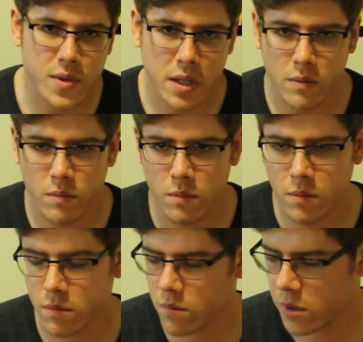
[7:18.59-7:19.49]
It was like a
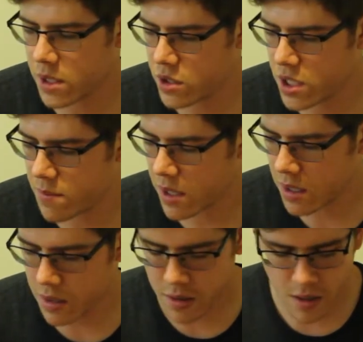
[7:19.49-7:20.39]
really cheap
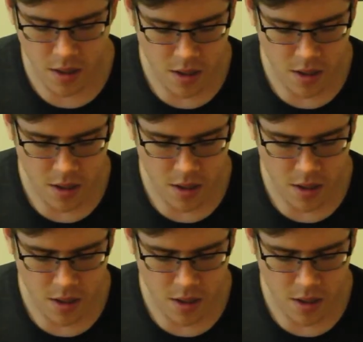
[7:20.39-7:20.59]
kind of,